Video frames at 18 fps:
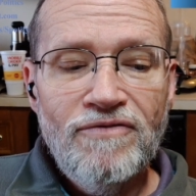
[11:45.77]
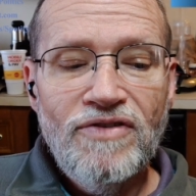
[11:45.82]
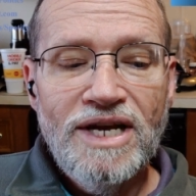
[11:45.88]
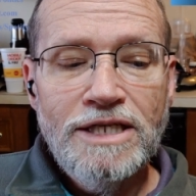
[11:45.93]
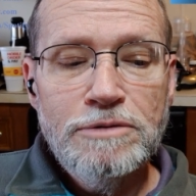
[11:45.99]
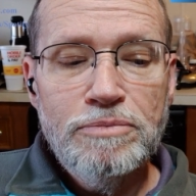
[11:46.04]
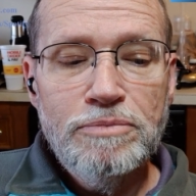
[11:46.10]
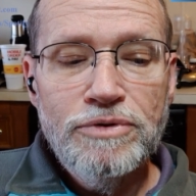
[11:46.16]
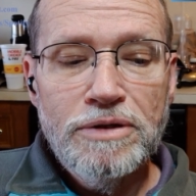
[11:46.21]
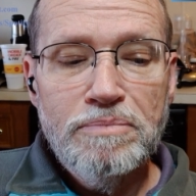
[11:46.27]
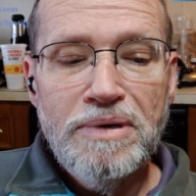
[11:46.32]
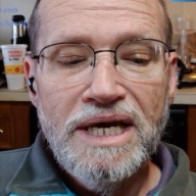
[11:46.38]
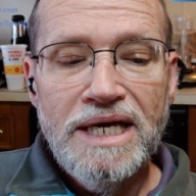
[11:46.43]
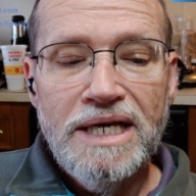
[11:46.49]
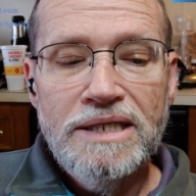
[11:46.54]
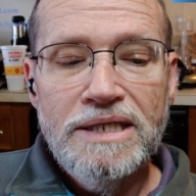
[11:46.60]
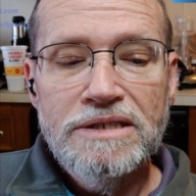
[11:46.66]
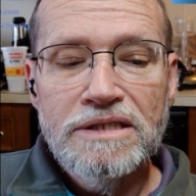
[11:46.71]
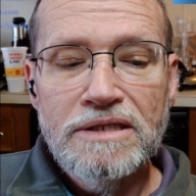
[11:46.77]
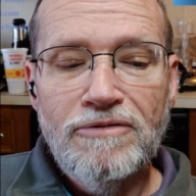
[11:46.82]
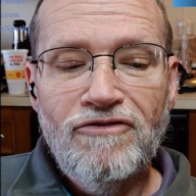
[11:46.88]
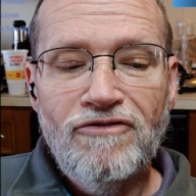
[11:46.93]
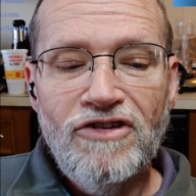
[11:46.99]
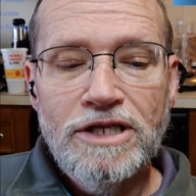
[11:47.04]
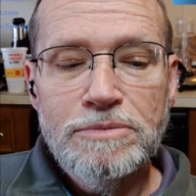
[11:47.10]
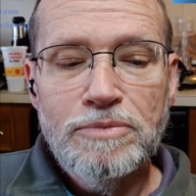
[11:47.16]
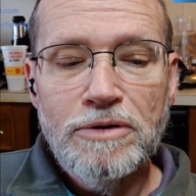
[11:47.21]
of a Facebook
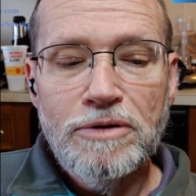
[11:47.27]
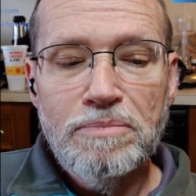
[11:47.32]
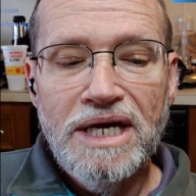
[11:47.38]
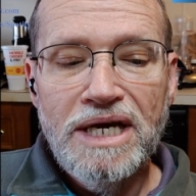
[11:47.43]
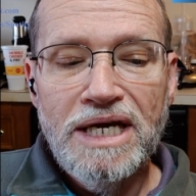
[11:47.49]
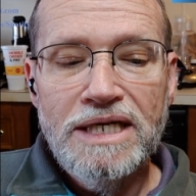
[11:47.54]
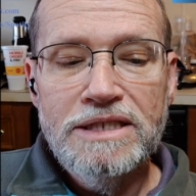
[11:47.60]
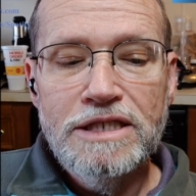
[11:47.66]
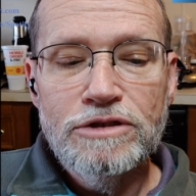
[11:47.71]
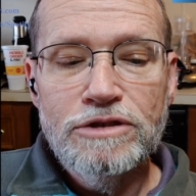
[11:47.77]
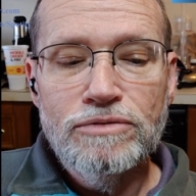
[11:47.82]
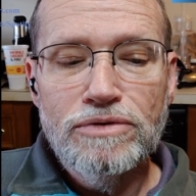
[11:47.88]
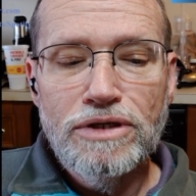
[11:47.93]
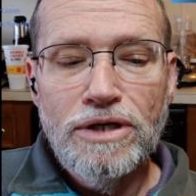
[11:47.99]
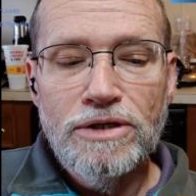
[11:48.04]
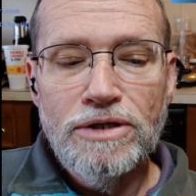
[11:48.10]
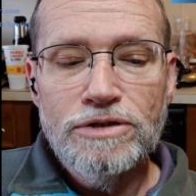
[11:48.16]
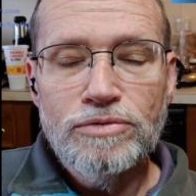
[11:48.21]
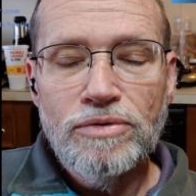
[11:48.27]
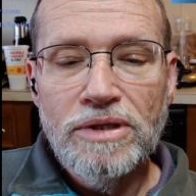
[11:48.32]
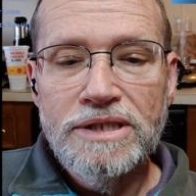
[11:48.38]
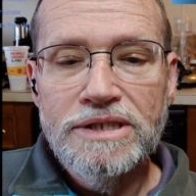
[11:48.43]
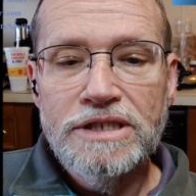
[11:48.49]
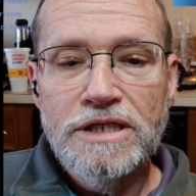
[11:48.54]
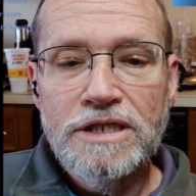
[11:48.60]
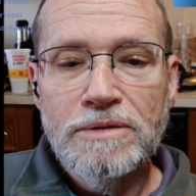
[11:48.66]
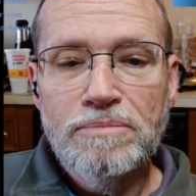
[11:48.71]
page. The Facebook page is
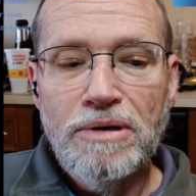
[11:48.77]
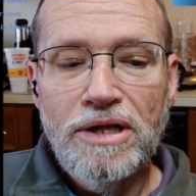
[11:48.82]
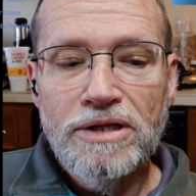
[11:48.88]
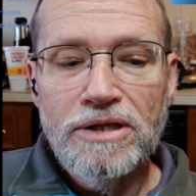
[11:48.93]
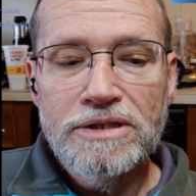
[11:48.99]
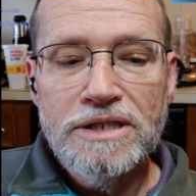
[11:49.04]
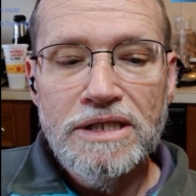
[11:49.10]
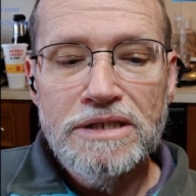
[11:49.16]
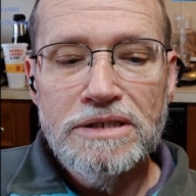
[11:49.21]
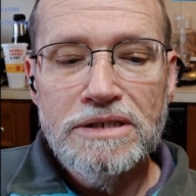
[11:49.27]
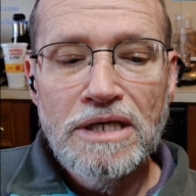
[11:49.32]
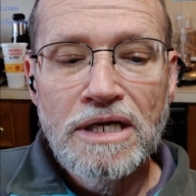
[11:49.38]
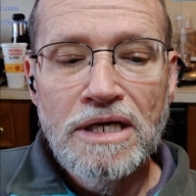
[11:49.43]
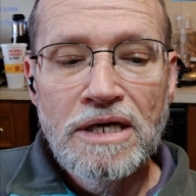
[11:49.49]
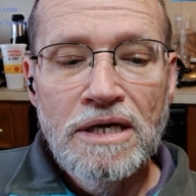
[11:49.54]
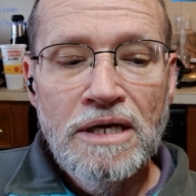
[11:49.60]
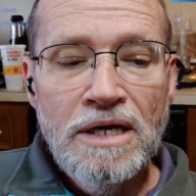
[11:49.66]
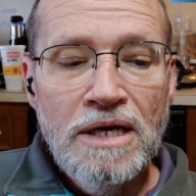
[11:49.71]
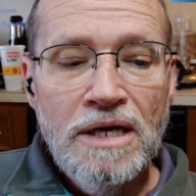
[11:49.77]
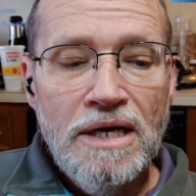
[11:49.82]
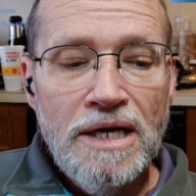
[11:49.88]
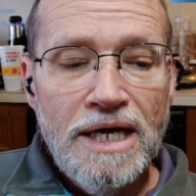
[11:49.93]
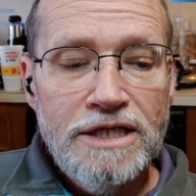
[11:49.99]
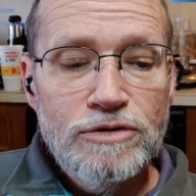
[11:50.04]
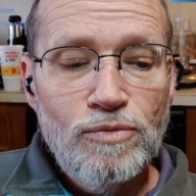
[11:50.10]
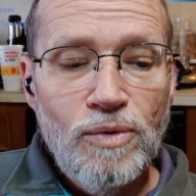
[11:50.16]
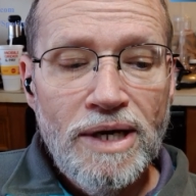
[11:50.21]
Kurt's Religion and Politics
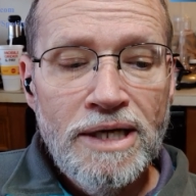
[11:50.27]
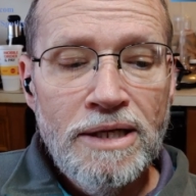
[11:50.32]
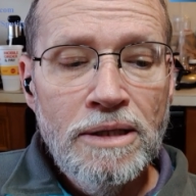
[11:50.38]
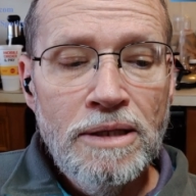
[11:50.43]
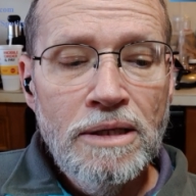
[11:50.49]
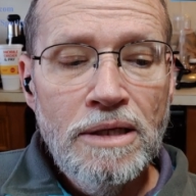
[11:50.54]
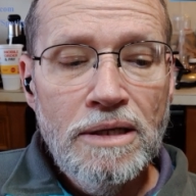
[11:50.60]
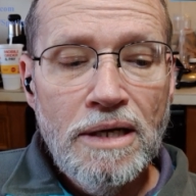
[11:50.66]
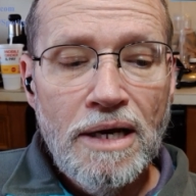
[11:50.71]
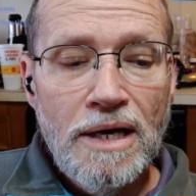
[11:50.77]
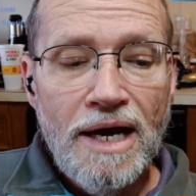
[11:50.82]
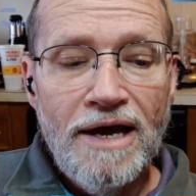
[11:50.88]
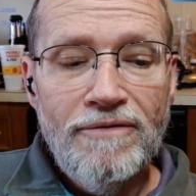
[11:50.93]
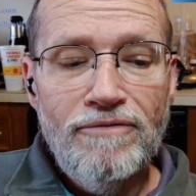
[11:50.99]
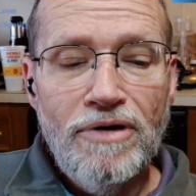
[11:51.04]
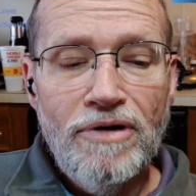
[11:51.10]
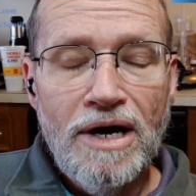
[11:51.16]
as well.